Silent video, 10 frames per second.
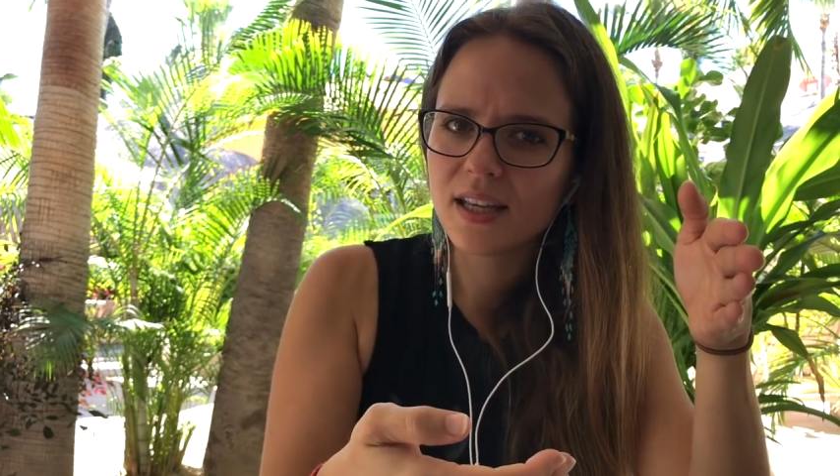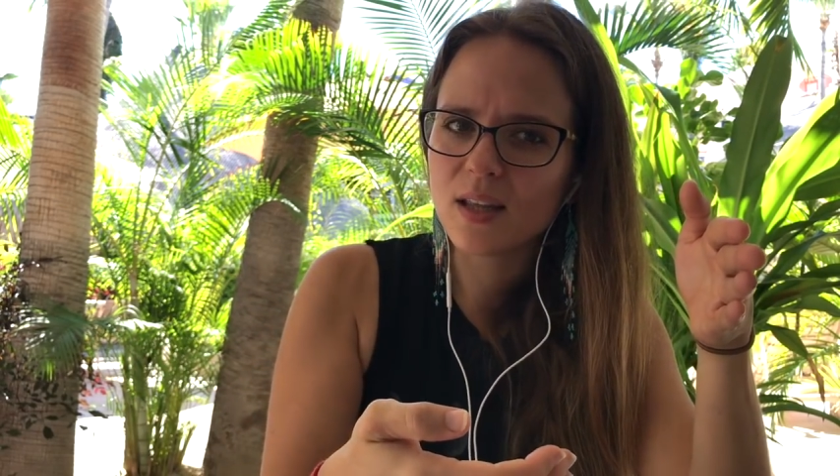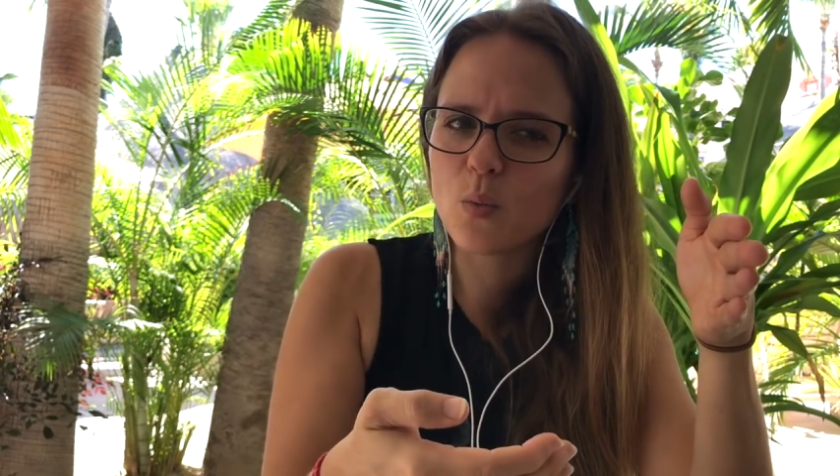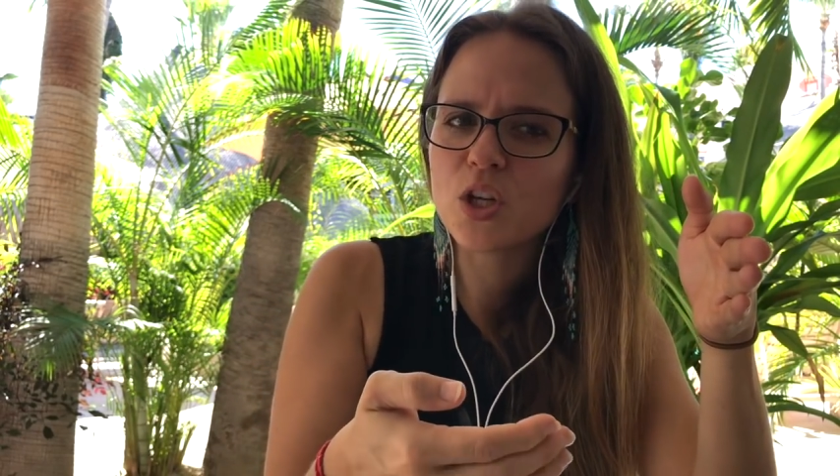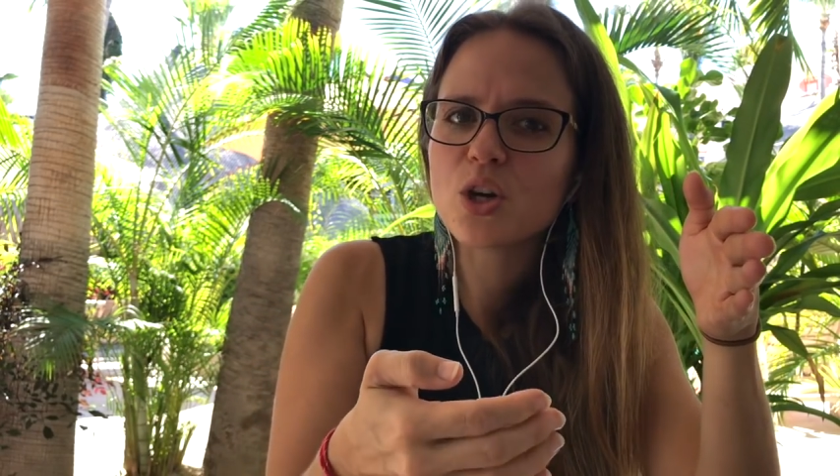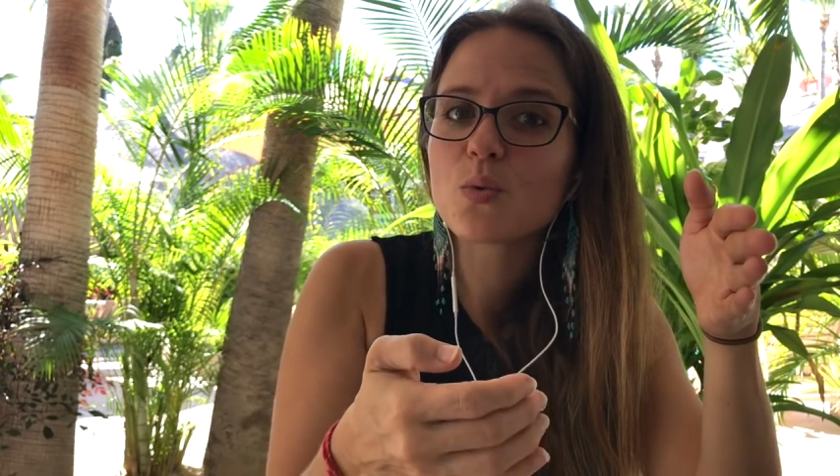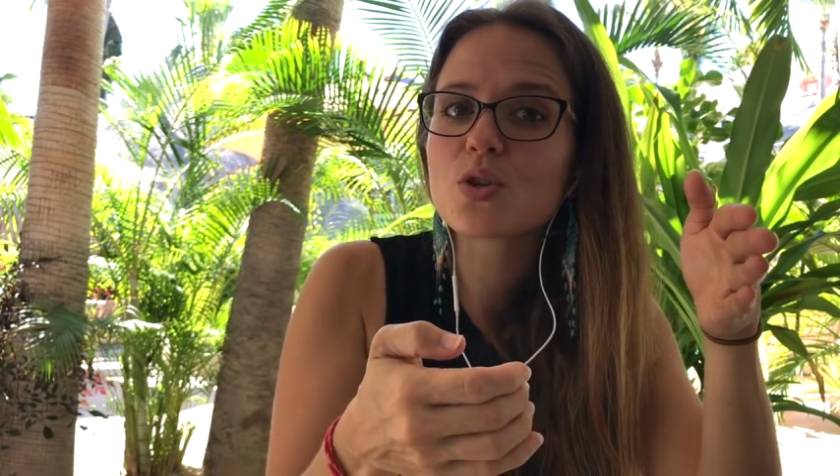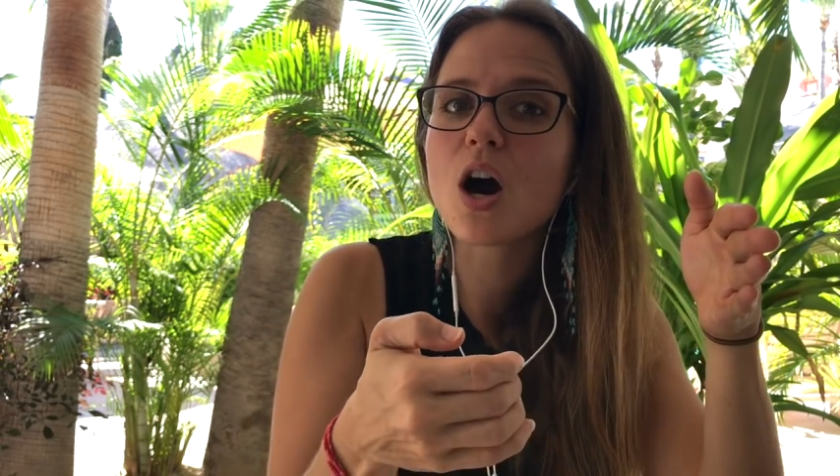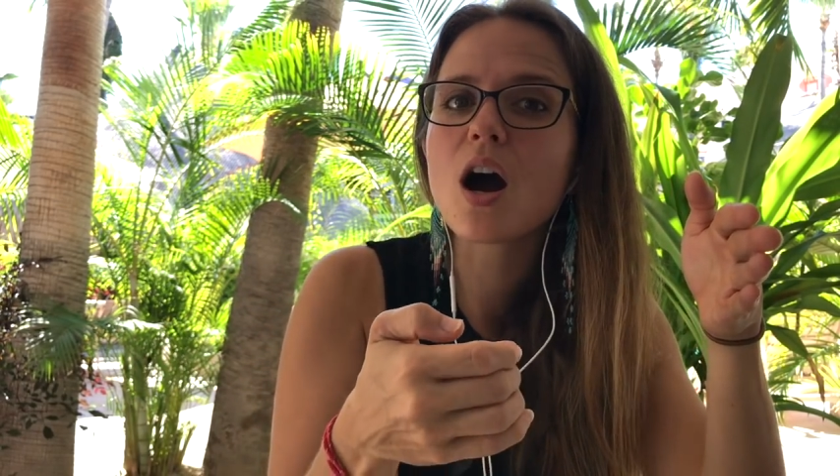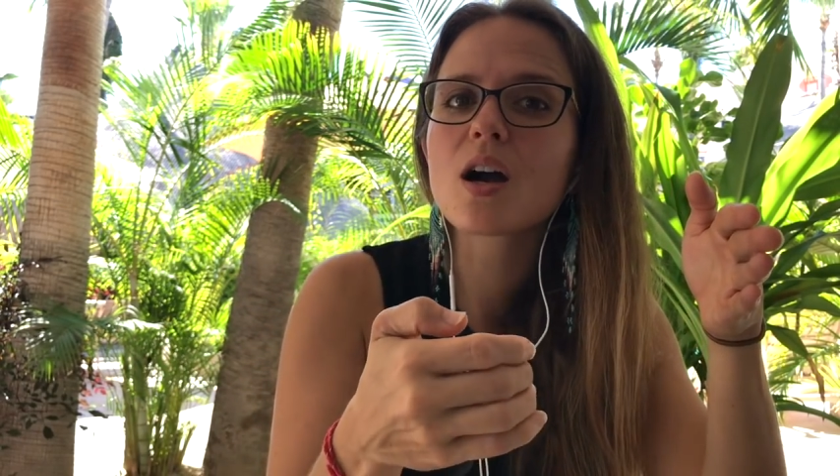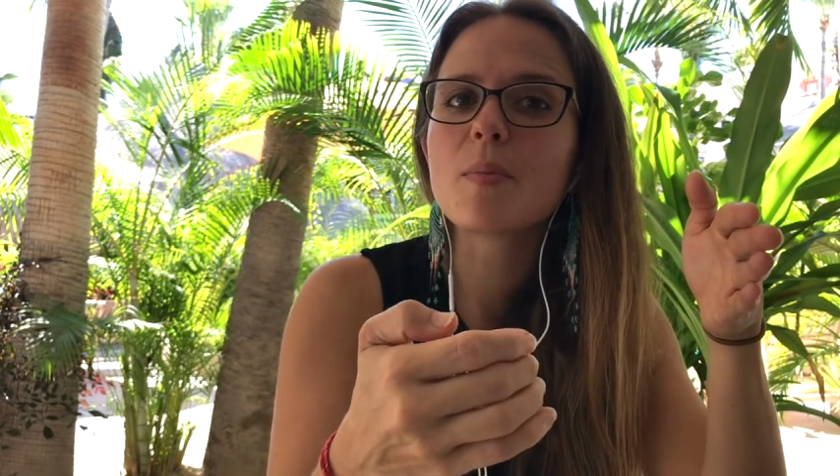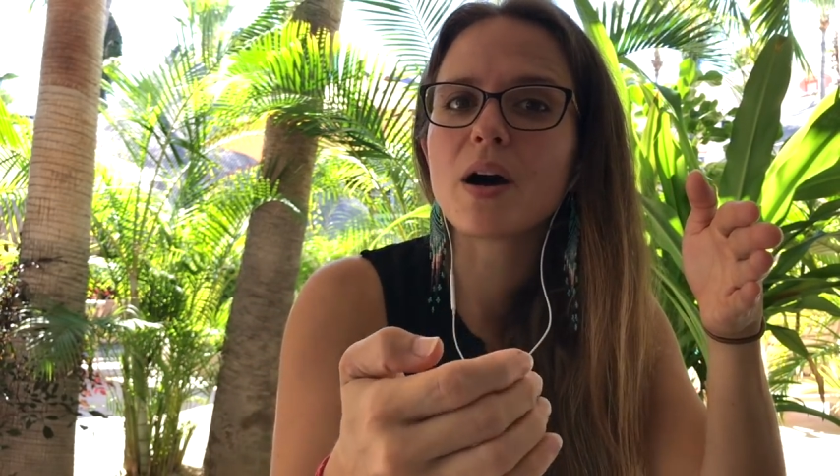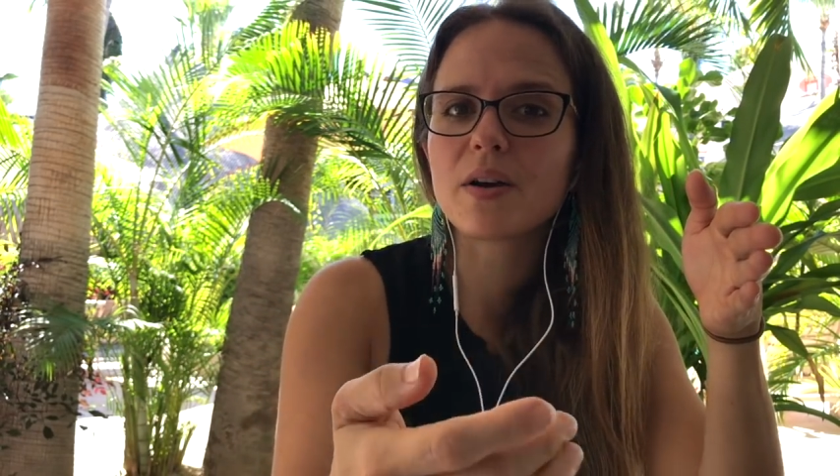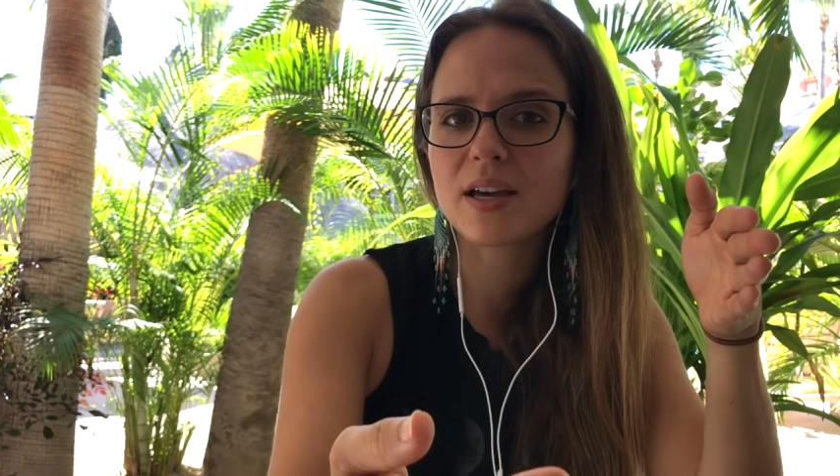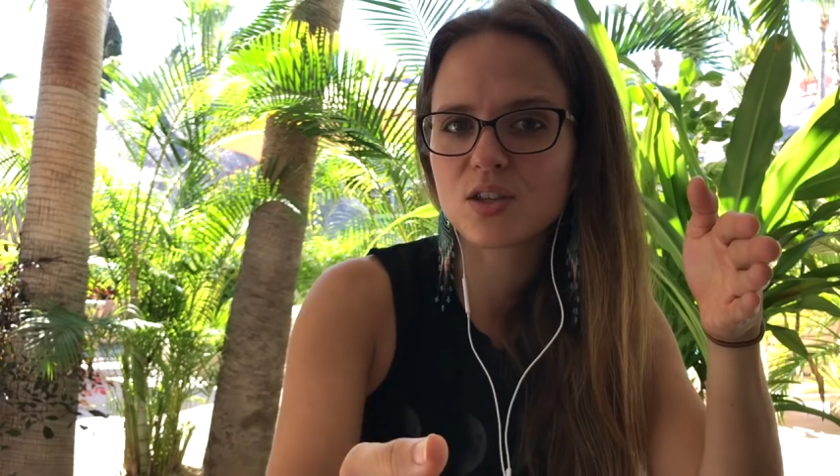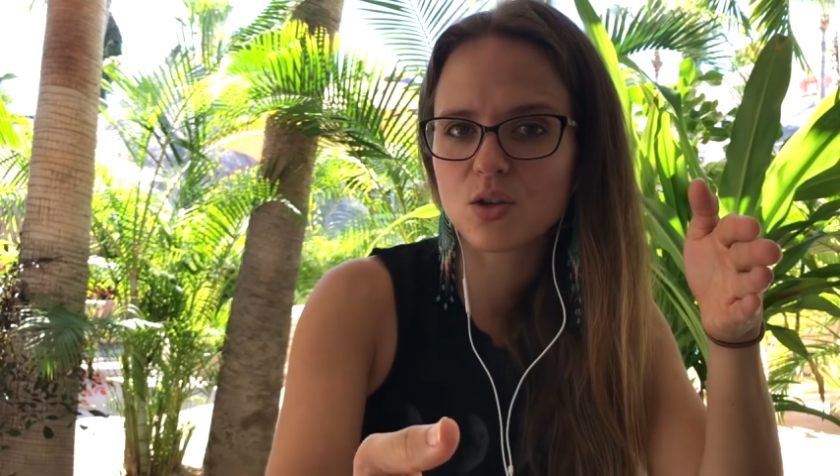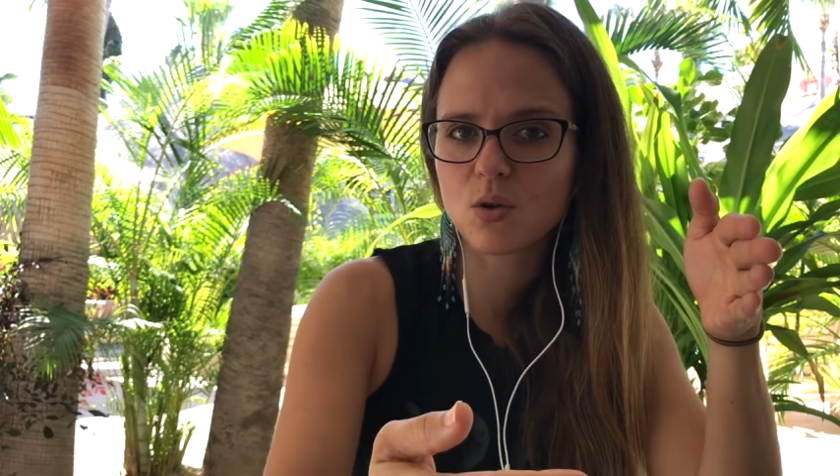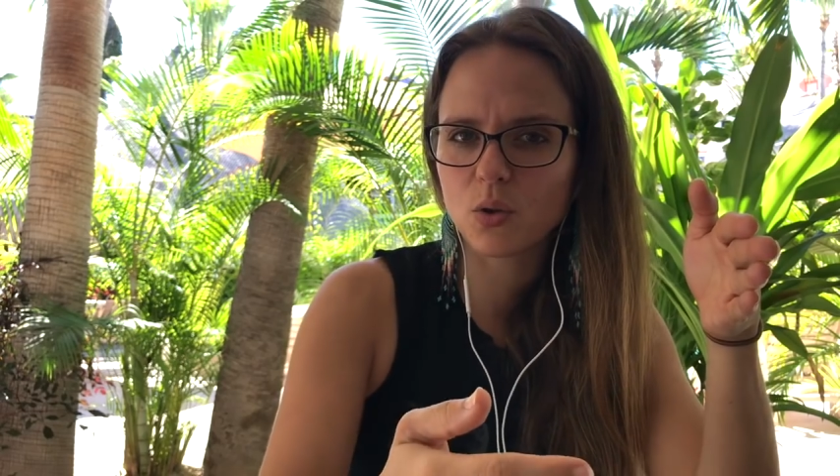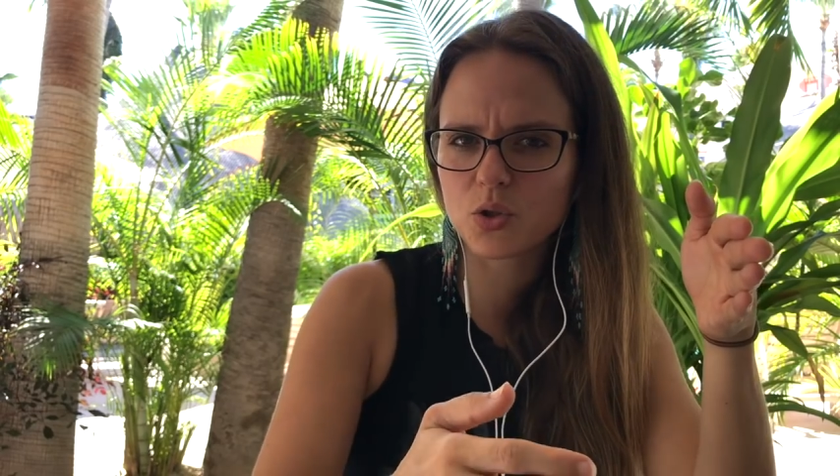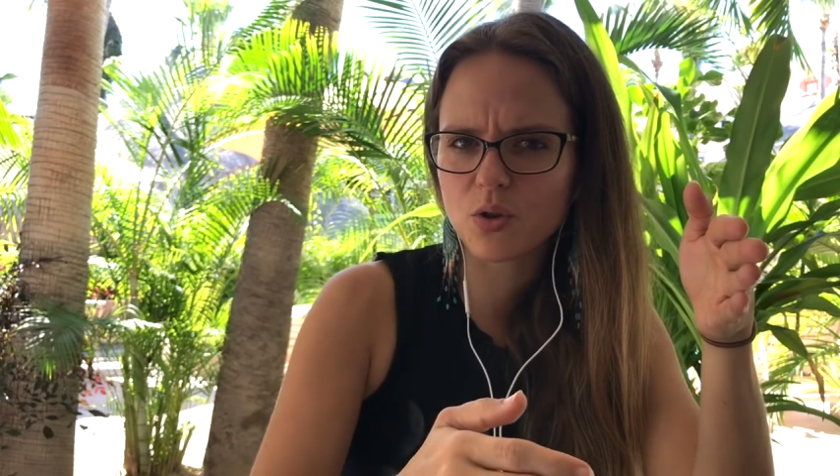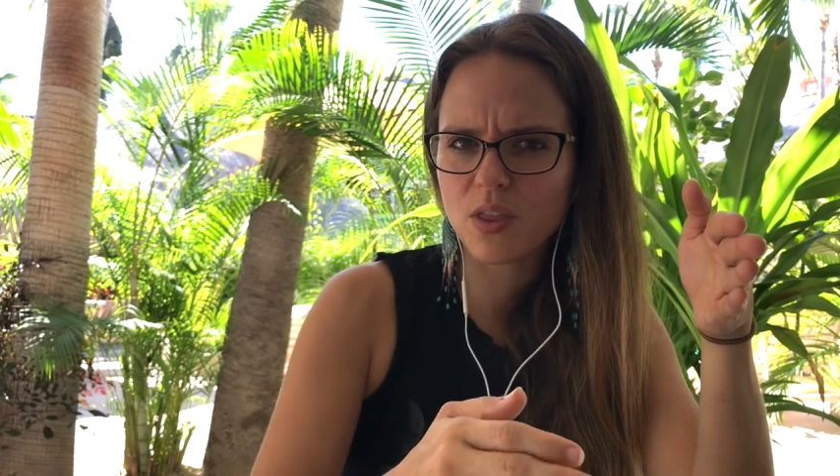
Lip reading: that we don't talk about as a culture,